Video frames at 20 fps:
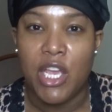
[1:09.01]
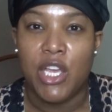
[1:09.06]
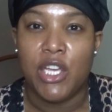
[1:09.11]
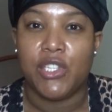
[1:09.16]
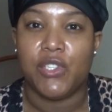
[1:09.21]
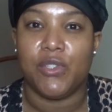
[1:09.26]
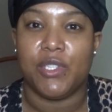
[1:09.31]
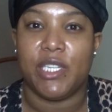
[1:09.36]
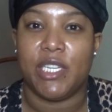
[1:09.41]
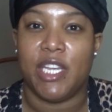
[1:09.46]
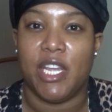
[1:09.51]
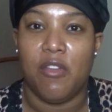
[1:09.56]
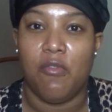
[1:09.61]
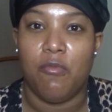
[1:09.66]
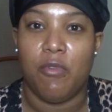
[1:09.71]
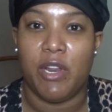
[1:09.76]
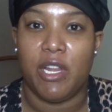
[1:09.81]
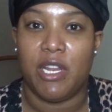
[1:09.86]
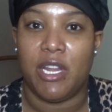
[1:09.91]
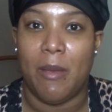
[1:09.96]
So to get
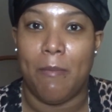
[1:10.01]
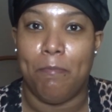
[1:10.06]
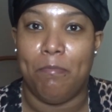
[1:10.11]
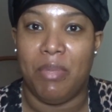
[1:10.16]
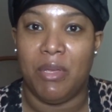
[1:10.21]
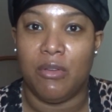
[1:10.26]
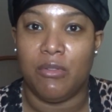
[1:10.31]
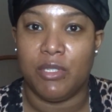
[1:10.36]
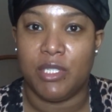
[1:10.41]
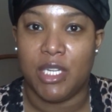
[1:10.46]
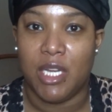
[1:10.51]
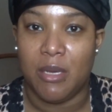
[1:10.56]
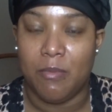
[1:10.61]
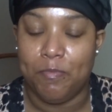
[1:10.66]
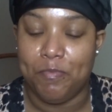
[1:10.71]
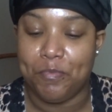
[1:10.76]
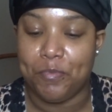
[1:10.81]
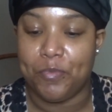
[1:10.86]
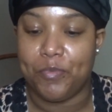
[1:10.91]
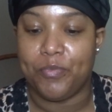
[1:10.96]
rid of that buildup
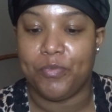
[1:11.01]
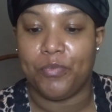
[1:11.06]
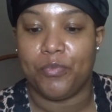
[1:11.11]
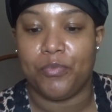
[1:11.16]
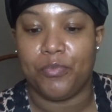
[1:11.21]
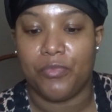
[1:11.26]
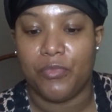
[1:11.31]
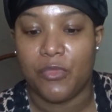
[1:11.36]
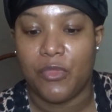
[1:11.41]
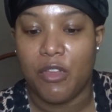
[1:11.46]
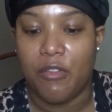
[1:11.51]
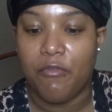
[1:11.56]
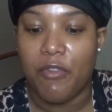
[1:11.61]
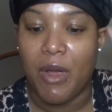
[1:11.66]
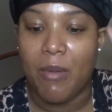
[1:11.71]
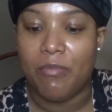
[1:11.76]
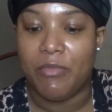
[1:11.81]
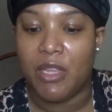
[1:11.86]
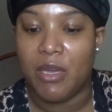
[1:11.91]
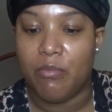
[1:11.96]

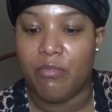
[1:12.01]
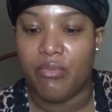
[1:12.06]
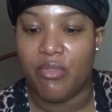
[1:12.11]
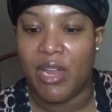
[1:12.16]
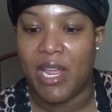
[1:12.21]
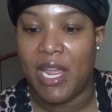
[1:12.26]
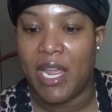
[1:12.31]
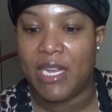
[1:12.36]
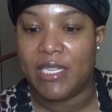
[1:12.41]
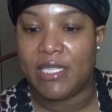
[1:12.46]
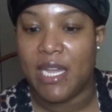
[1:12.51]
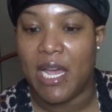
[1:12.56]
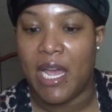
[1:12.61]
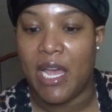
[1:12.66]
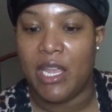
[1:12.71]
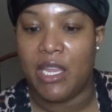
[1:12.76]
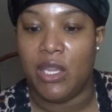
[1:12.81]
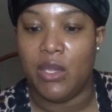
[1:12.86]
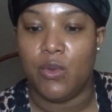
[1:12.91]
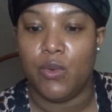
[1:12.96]
from the braids, I
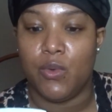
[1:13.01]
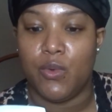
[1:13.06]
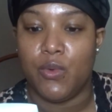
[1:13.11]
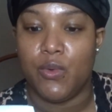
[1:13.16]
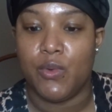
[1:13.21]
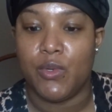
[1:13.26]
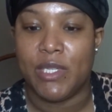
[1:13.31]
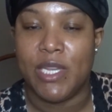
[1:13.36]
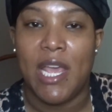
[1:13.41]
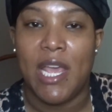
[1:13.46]
use